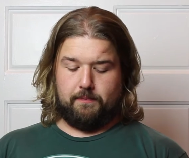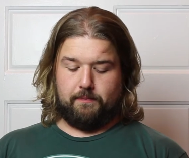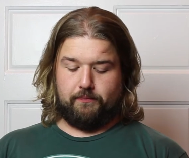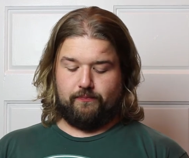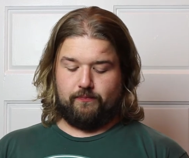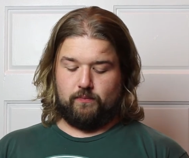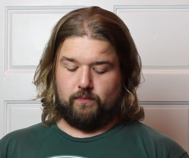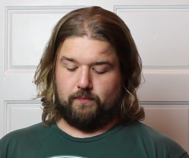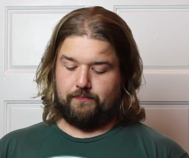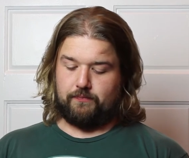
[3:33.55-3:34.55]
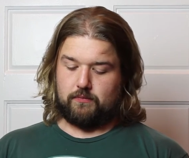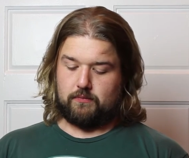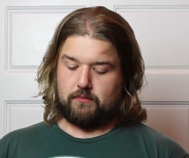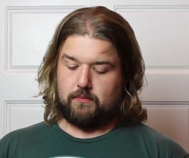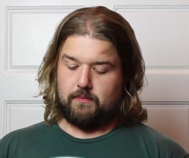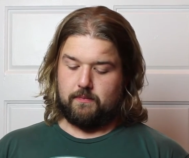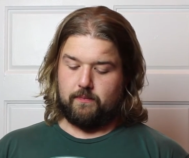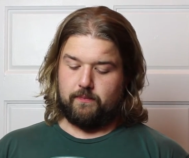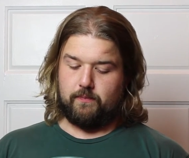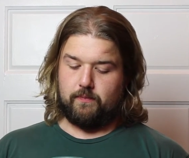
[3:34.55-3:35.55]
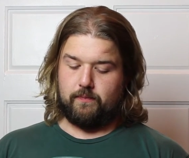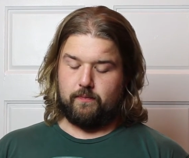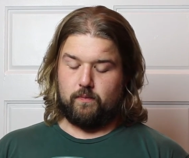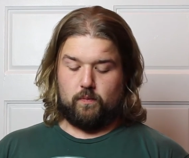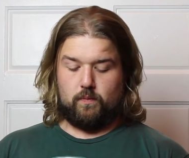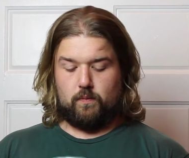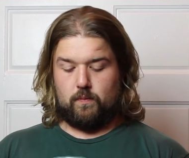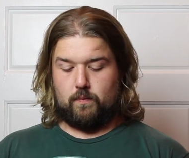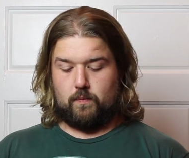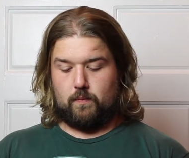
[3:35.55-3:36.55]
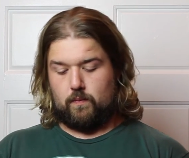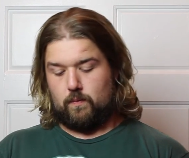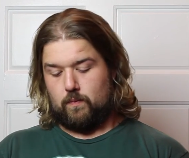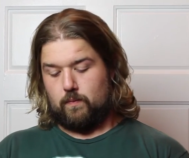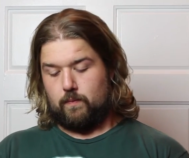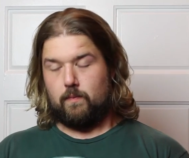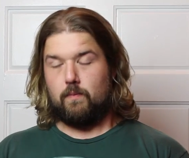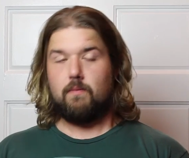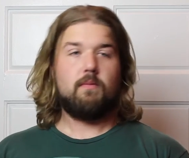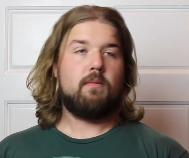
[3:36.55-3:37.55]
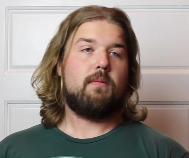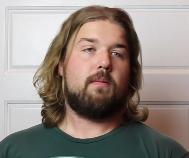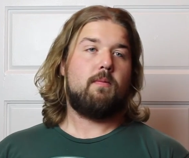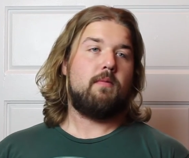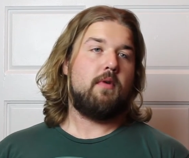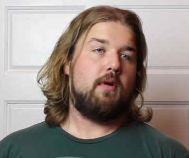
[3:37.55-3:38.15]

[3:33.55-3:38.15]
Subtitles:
No one is speaking in this clip.